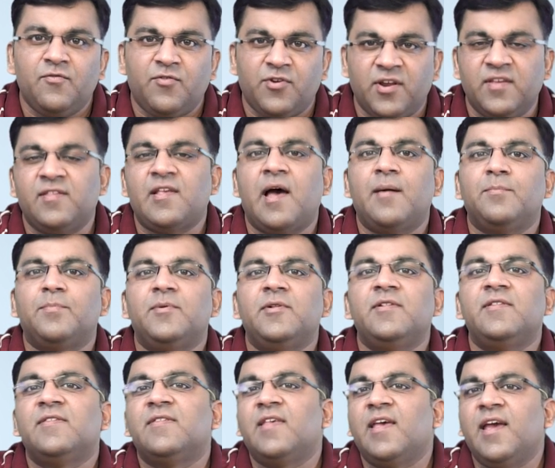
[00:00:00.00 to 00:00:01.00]
For
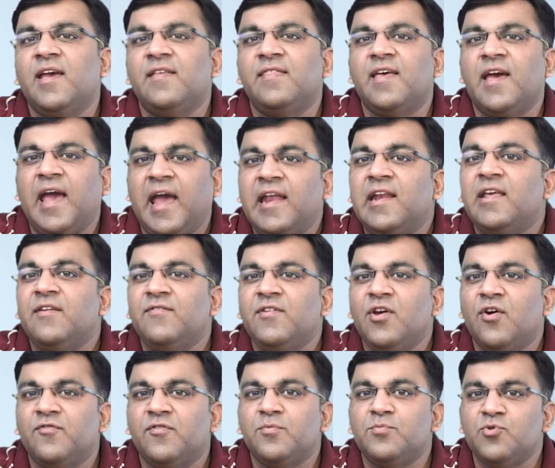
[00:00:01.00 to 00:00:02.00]
example, say the NAV
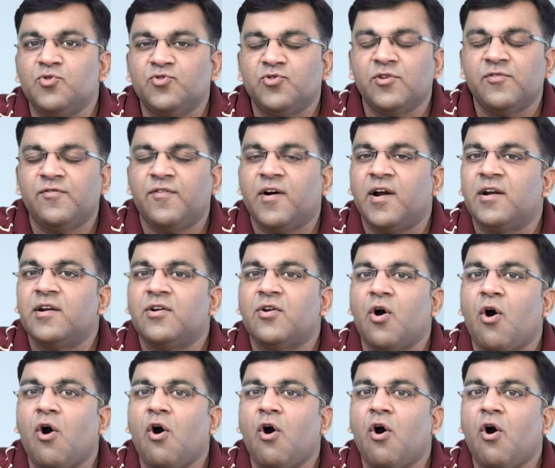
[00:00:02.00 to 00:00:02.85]
of a mutual fund